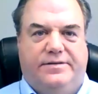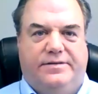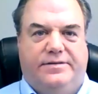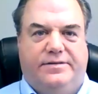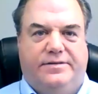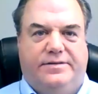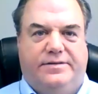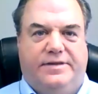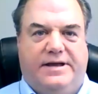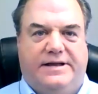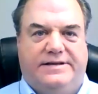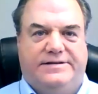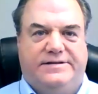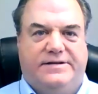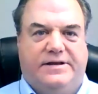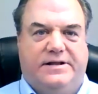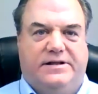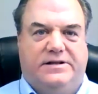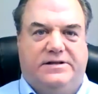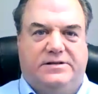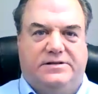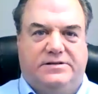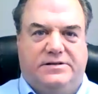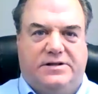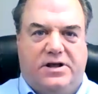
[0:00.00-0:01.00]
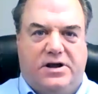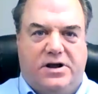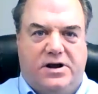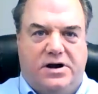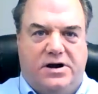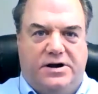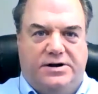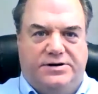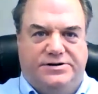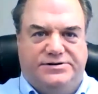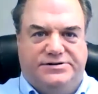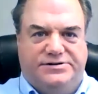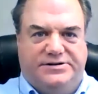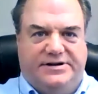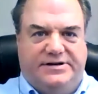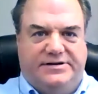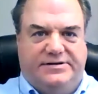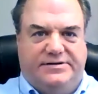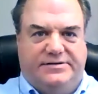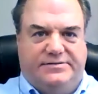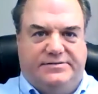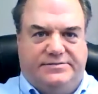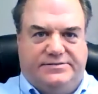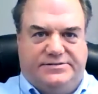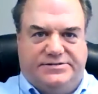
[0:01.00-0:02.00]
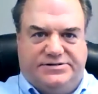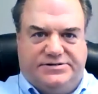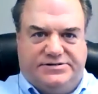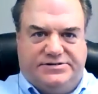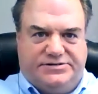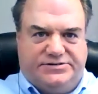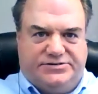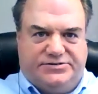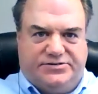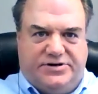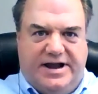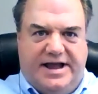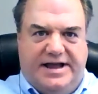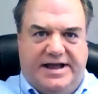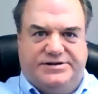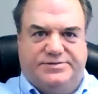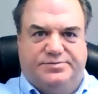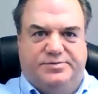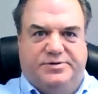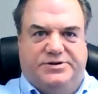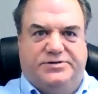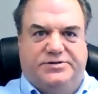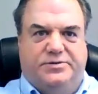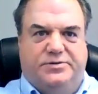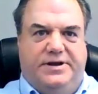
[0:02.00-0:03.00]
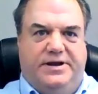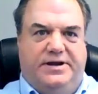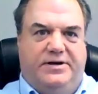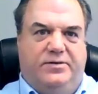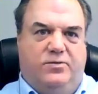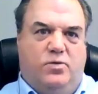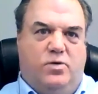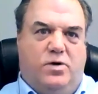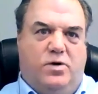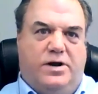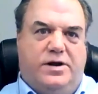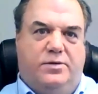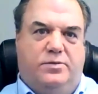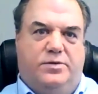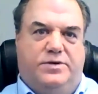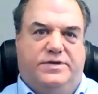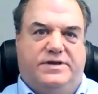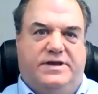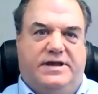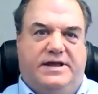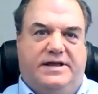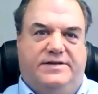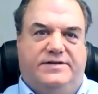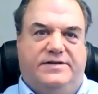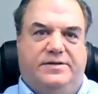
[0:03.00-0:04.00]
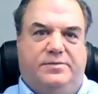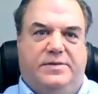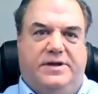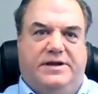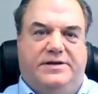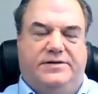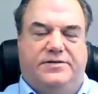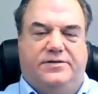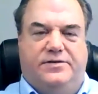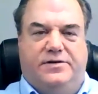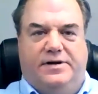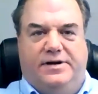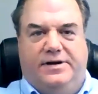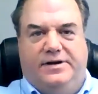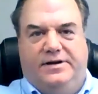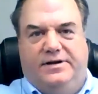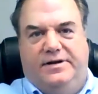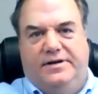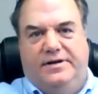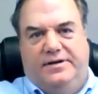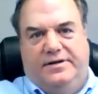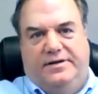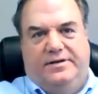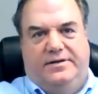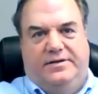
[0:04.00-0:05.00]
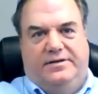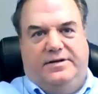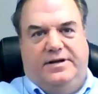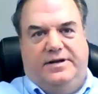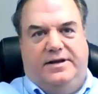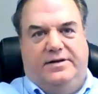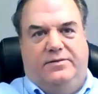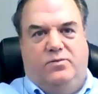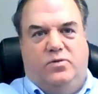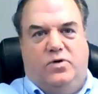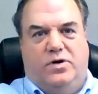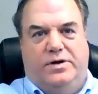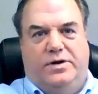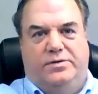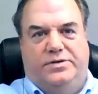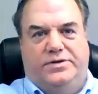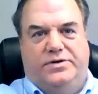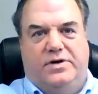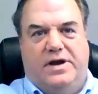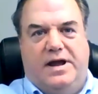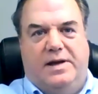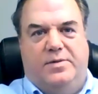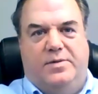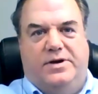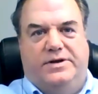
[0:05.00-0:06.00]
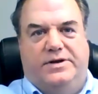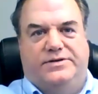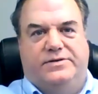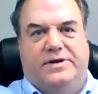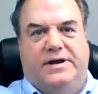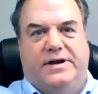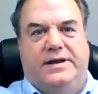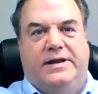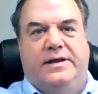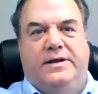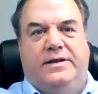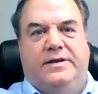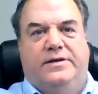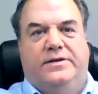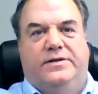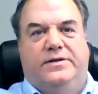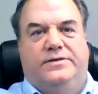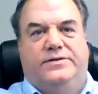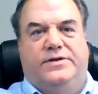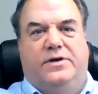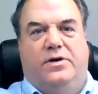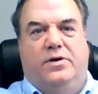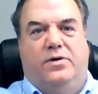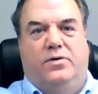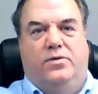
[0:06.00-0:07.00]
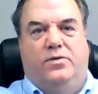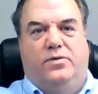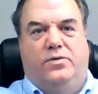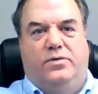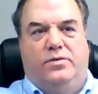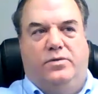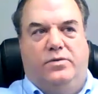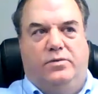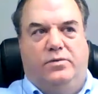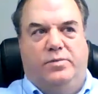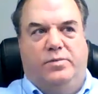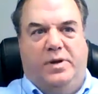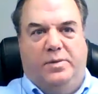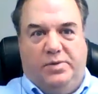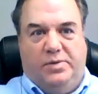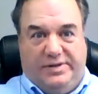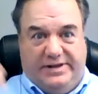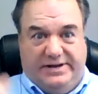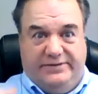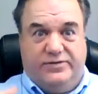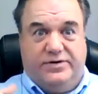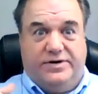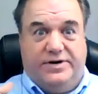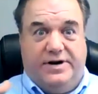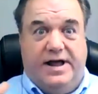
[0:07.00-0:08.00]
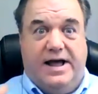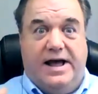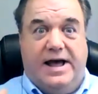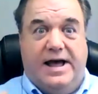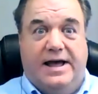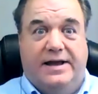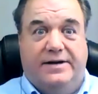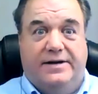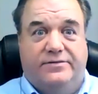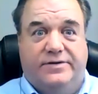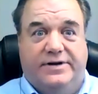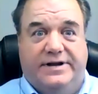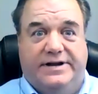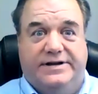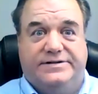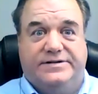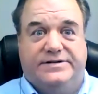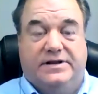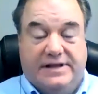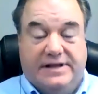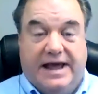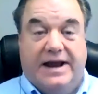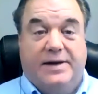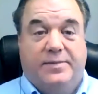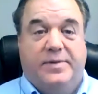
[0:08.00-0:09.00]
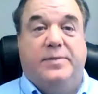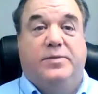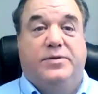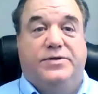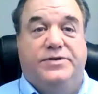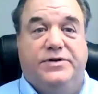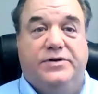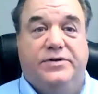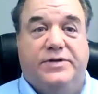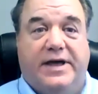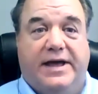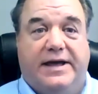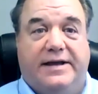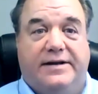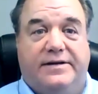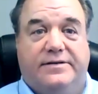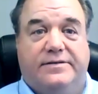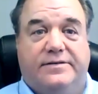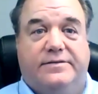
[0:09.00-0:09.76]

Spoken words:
that's a large stretch between working with kids and mentoring and working with grandmas, right? So, but believe it or not, Rich, a lot of people do that.